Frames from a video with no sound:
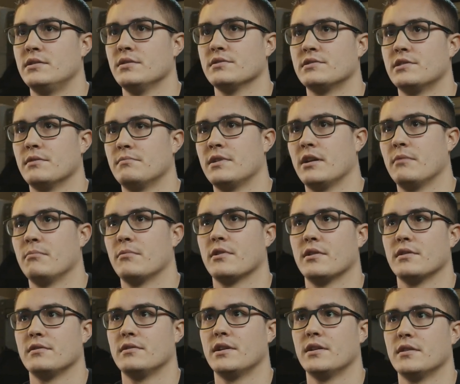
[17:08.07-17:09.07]
Until
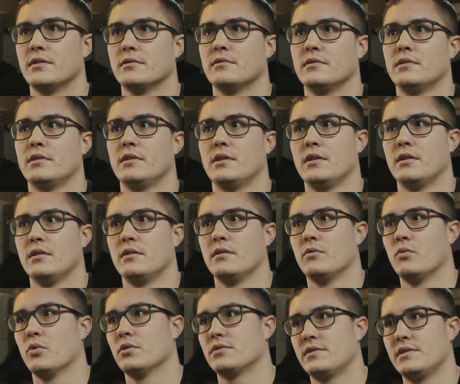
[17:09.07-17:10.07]
September, and then
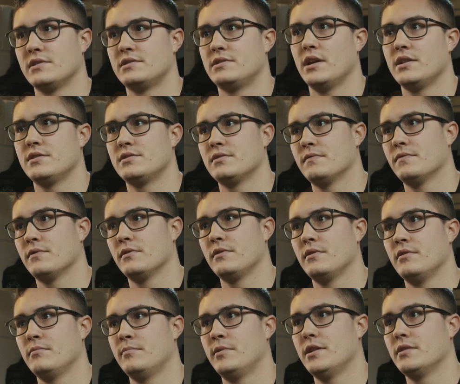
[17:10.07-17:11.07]
worked at the station for a
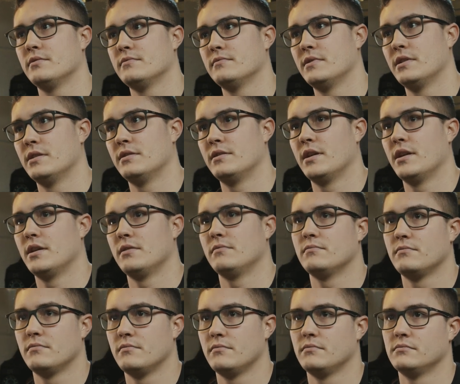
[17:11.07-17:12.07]
little bit, and
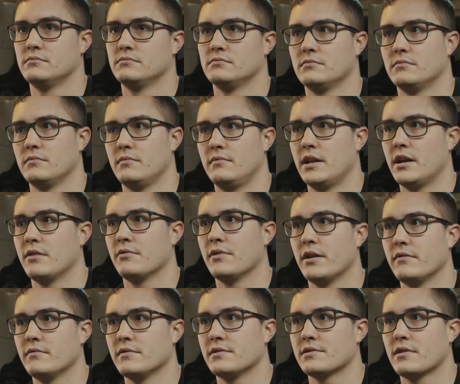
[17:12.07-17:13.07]
then now we're
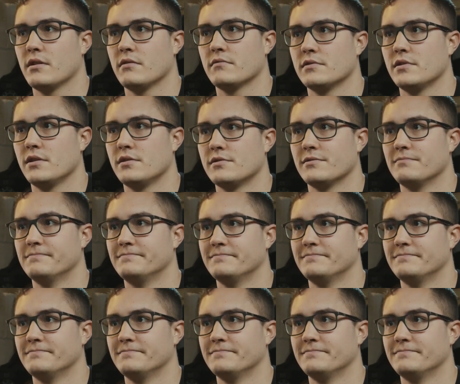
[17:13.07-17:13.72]
having this conversation.